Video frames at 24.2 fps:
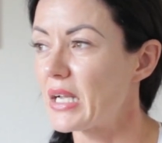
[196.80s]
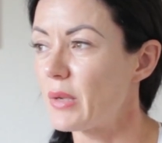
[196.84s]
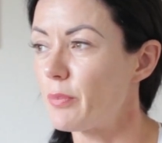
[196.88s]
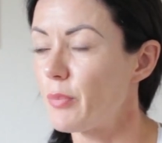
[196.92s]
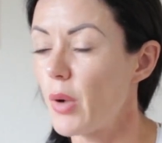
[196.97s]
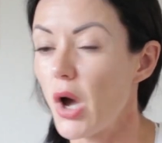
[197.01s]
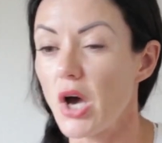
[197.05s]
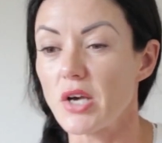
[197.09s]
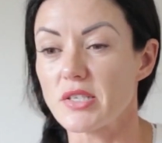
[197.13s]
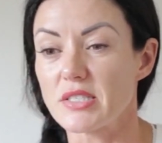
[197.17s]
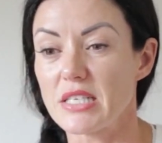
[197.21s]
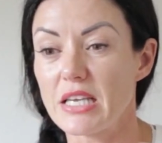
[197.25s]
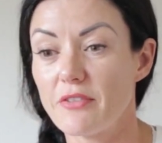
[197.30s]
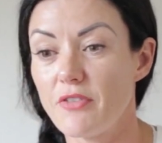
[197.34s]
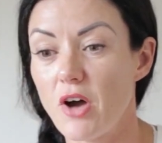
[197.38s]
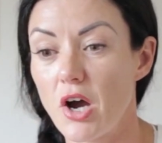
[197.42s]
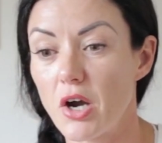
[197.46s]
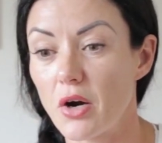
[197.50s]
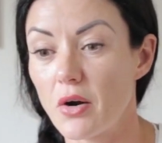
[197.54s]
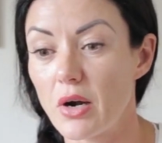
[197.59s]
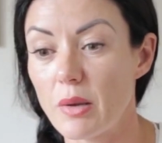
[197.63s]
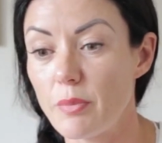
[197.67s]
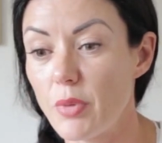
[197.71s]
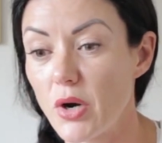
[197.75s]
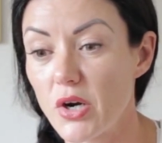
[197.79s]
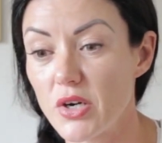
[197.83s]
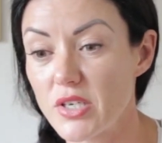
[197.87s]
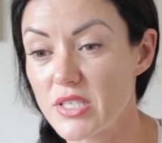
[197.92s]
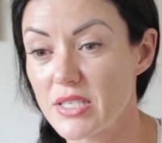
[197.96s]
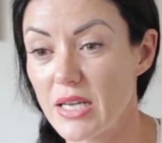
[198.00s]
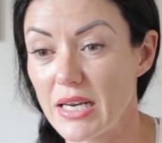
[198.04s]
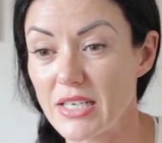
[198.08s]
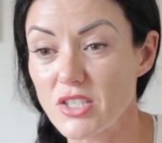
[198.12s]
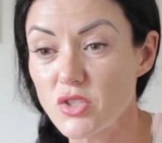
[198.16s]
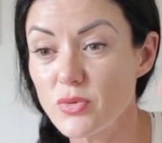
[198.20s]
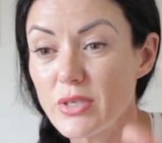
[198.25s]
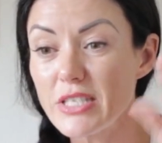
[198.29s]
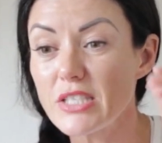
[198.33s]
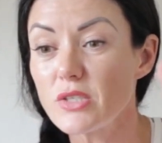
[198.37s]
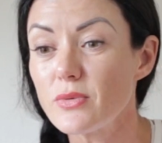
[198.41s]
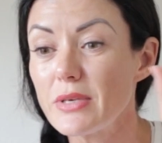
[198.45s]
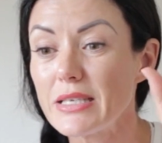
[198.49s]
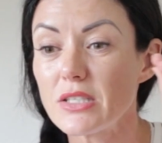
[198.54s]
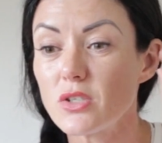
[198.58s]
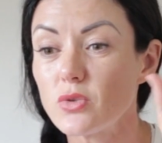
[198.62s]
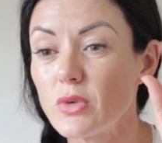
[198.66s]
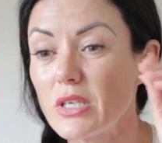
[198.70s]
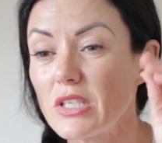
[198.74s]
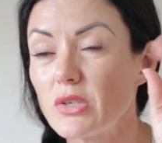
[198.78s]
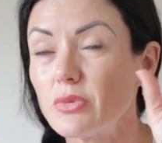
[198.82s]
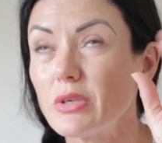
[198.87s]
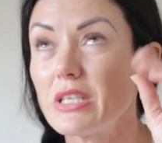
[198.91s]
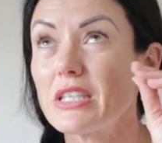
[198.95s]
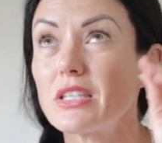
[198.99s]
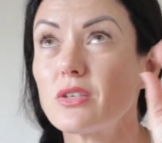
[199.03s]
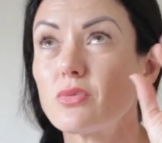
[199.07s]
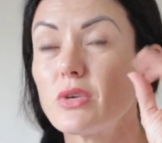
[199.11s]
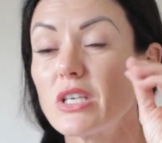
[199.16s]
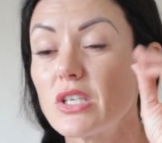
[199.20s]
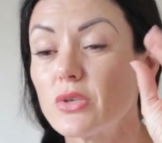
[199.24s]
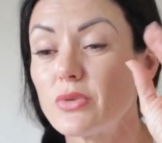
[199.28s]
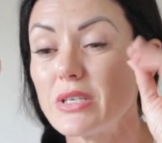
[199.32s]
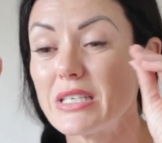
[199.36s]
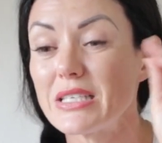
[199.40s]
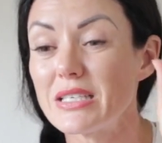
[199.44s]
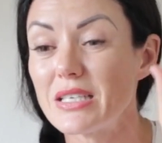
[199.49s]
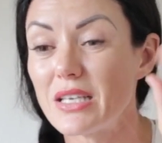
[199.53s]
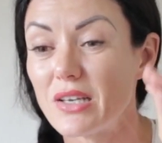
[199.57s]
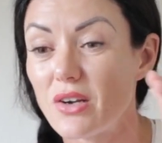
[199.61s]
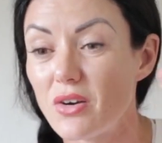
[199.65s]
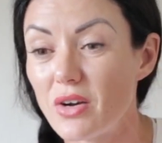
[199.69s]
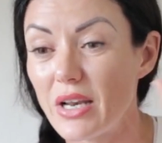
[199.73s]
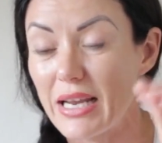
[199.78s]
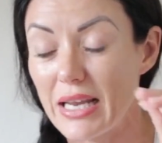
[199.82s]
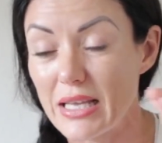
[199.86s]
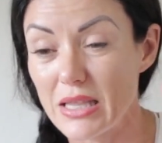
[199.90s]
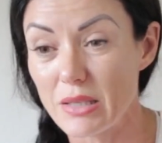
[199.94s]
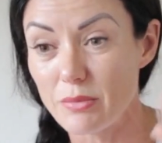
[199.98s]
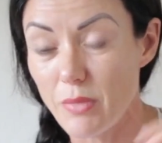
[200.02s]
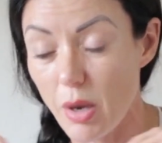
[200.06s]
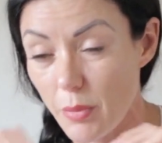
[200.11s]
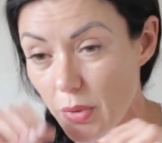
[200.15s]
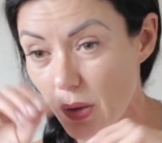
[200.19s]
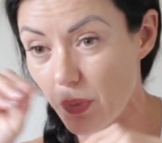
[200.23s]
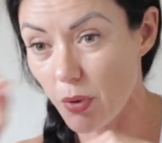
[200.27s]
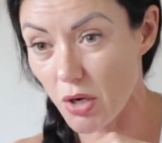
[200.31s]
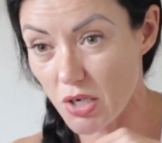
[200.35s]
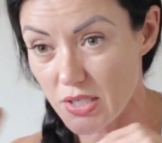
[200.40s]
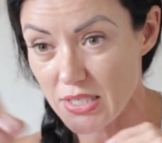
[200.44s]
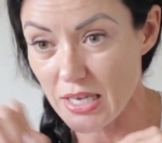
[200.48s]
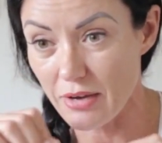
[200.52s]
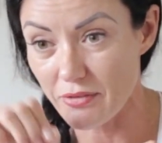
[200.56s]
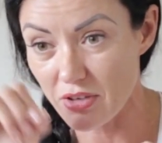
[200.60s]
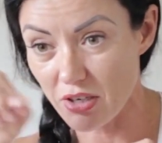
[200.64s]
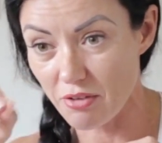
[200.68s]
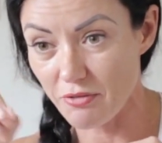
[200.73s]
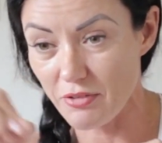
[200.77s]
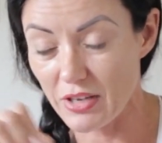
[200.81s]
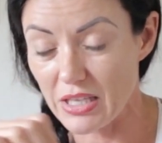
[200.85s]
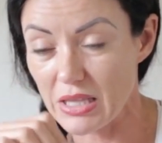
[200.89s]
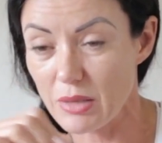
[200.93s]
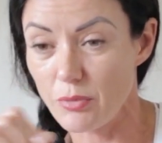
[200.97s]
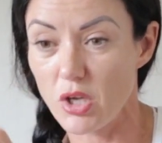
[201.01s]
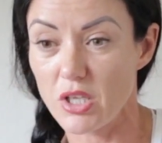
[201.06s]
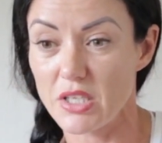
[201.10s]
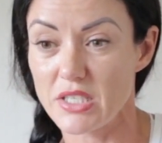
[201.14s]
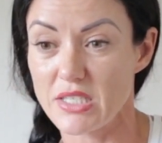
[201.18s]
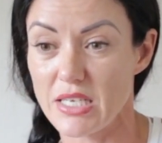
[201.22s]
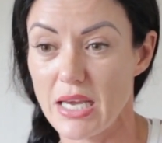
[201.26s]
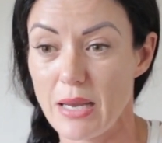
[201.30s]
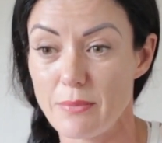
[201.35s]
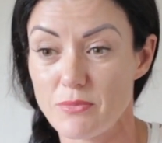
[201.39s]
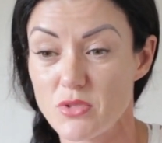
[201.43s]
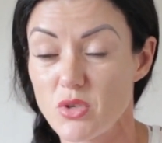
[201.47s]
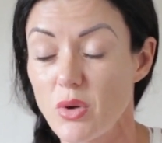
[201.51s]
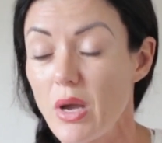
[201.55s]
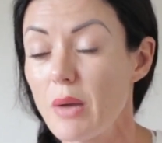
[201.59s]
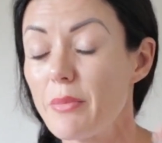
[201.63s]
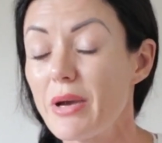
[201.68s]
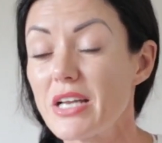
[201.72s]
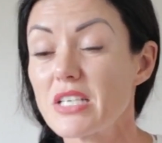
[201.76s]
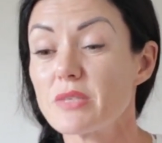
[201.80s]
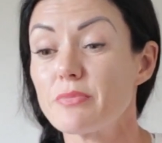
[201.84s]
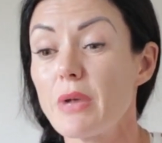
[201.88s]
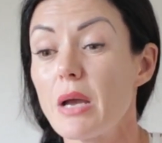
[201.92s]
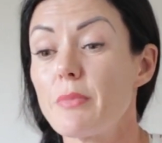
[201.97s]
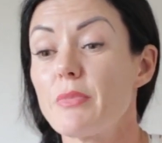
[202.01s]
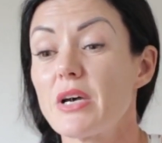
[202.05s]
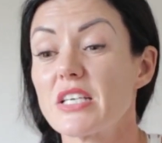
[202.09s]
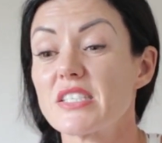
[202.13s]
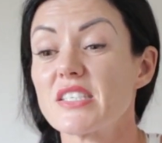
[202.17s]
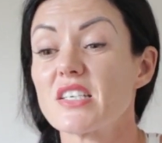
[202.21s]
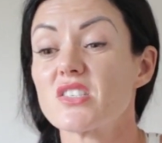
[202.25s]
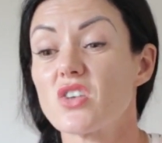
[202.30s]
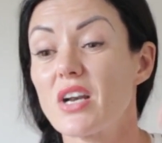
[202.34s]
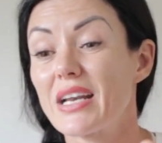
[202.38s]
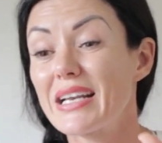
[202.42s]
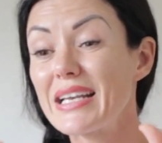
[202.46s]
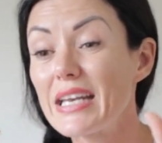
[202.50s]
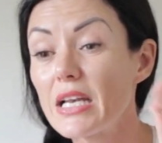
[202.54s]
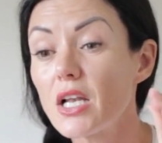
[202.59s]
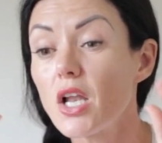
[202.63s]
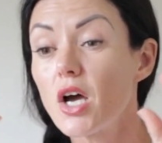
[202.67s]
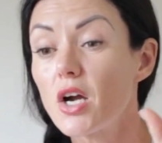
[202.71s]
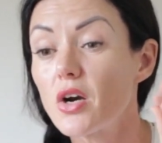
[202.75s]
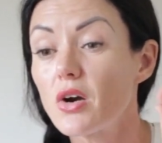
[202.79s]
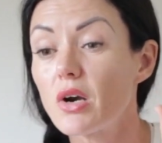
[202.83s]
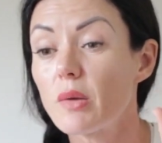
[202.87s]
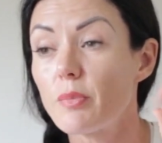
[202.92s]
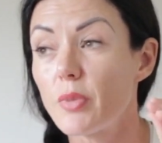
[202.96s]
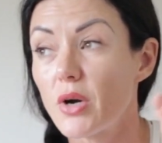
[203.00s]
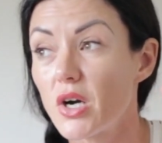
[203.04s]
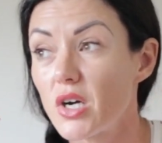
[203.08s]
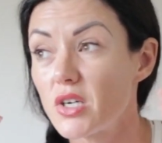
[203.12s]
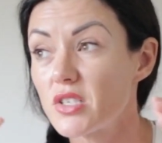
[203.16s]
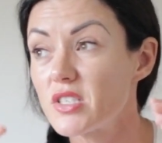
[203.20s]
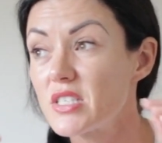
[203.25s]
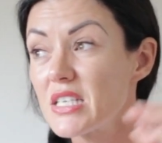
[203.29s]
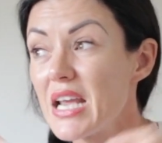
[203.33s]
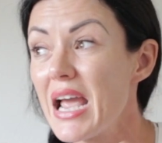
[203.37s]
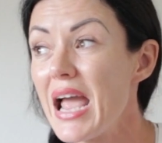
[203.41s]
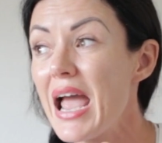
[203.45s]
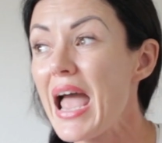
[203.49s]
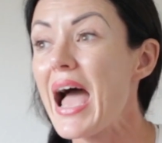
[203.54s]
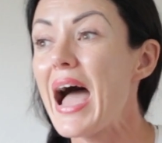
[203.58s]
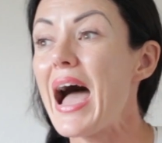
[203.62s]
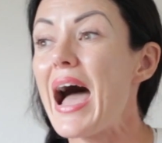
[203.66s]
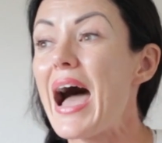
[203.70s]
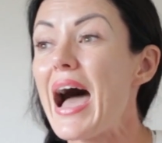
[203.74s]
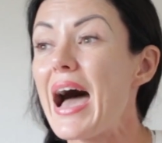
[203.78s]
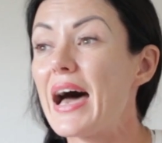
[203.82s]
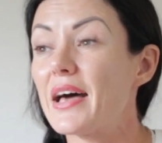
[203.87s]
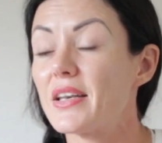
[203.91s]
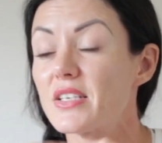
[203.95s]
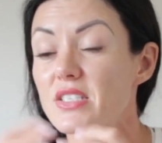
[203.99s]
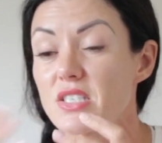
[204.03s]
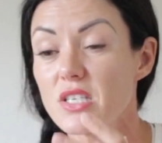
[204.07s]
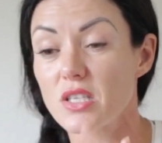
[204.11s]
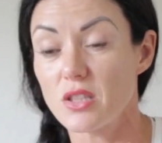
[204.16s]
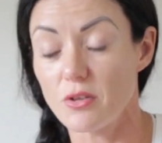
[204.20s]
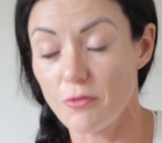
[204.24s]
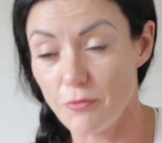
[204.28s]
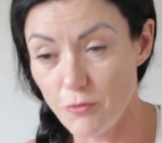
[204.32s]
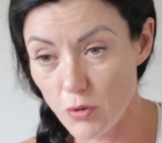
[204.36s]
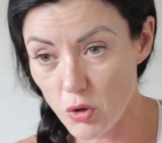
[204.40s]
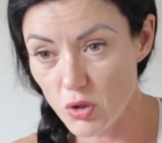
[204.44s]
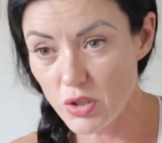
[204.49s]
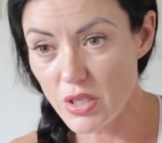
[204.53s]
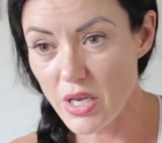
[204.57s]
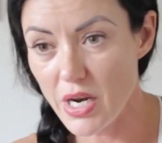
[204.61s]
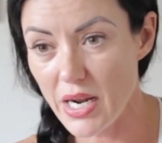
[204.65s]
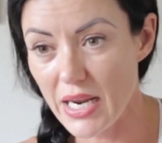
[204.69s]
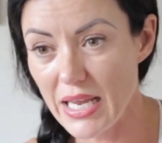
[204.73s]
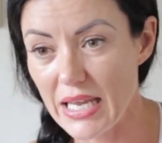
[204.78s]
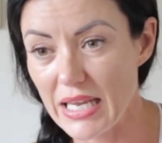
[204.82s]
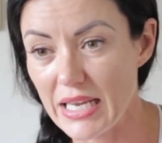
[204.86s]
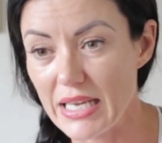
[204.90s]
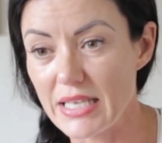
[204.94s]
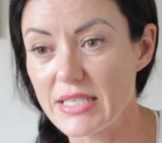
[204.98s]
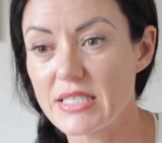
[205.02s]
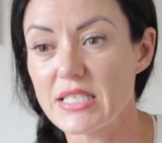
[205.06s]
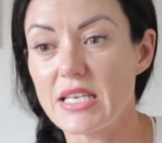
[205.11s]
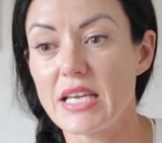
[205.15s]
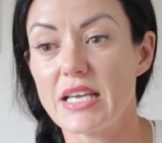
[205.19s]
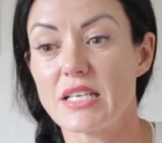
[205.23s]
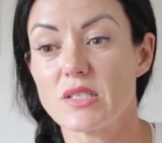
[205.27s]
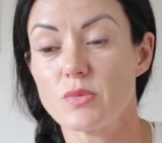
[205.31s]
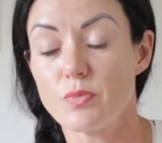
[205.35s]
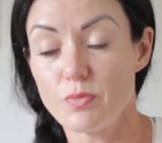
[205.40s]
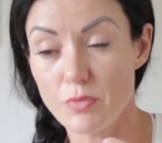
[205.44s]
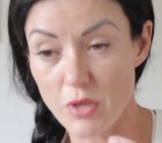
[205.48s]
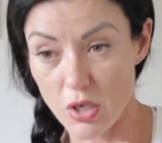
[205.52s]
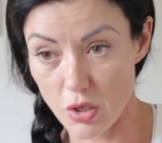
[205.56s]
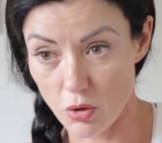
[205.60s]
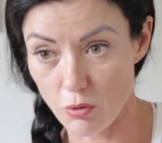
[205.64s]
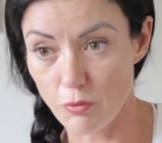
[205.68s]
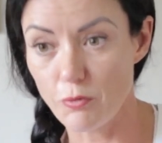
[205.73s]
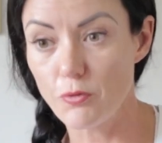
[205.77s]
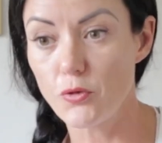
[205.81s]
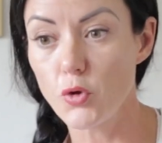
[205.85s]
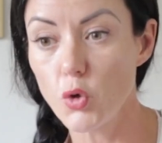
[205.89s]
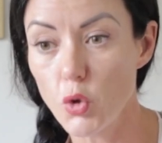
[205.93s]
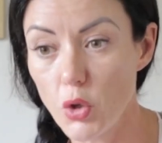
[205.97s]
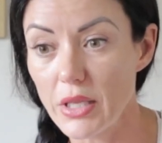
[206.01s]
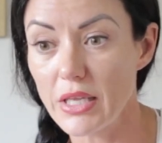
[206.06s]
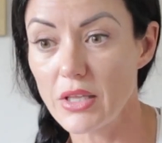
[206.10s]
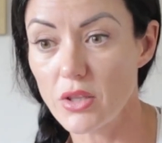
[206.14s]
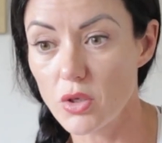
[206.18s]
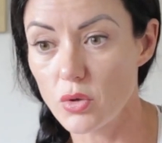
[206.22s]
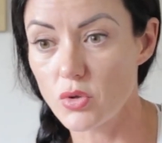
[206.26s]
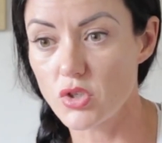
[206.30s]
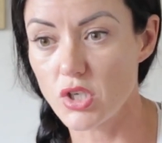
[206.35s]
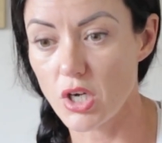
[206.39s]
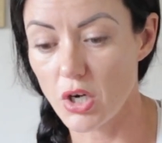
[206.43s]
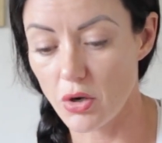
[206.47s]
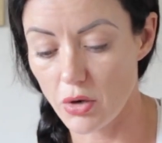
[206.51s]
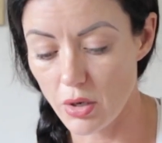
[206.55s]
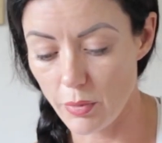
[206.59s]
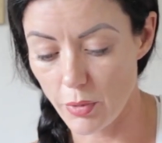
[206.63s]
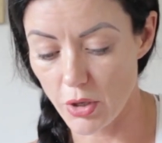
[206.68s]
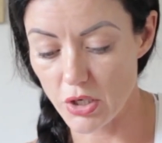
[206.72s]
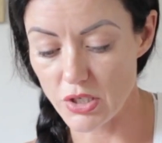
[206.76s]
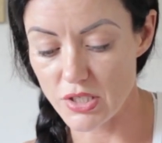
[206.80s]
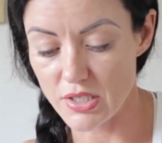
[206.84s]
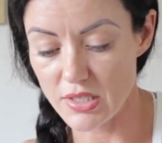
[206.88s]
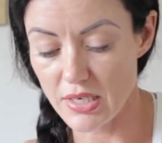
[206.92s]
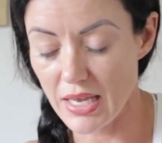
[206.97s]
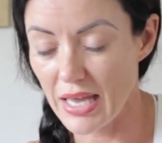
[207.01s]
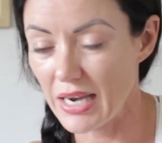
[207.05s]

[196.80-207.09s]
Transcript: posse of hungry birds, like tweet, tweet, tweet, tweet, tweet, tweet, and the mummy birds having to feed them all the time. So I imagine my muscles are like little hungry birds and the food that I eat is, fueling those hungry birds.